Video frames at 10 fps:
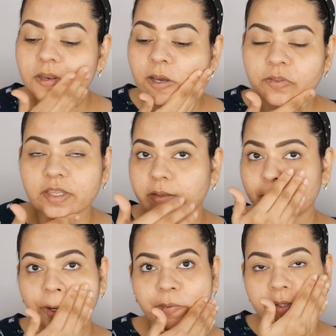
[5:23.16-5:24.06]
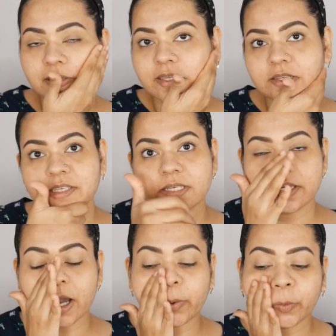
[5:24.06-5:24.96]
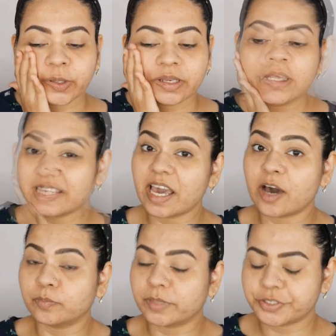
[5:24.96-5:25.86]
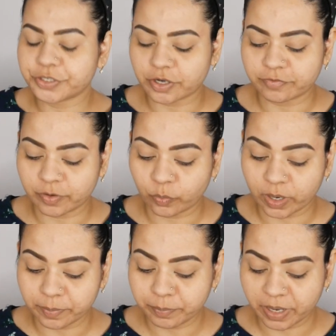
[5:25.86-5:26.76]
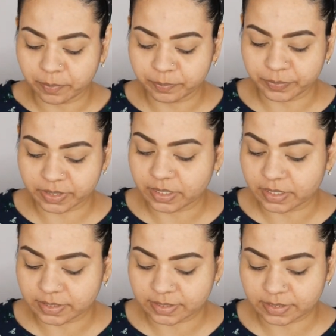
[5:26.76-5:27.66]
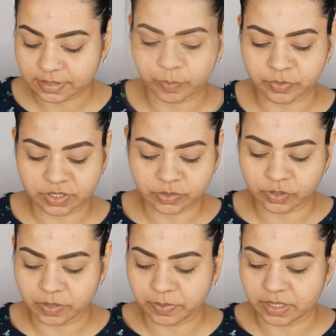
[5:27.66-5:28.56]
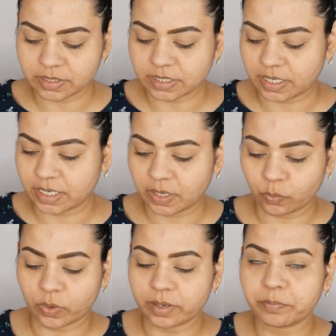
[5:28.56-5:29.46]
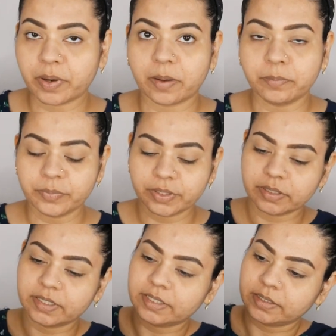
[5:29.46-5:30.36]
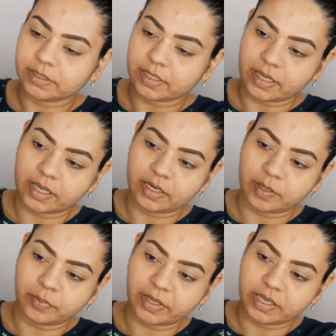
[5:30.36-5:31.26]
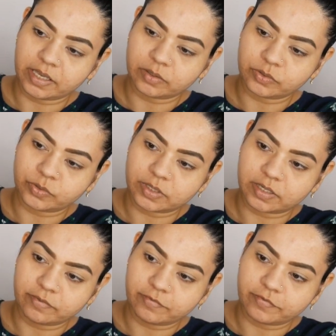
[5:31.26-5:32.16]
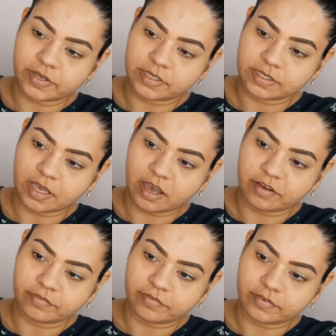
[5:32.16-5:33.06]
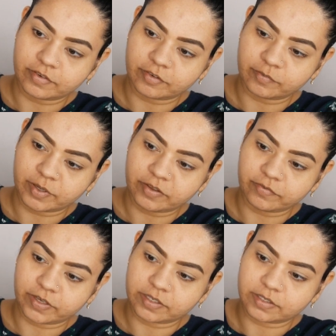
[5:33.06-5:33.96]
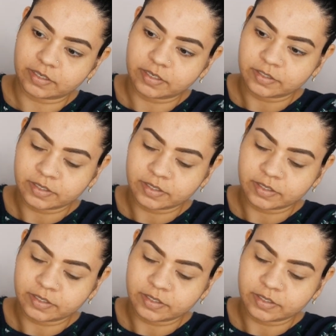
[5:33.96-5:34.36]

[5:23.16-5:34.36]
now that the primer is down, let's see how much of a one pump is. So I'm just going to be taking one pump and applying it to the first half of my face.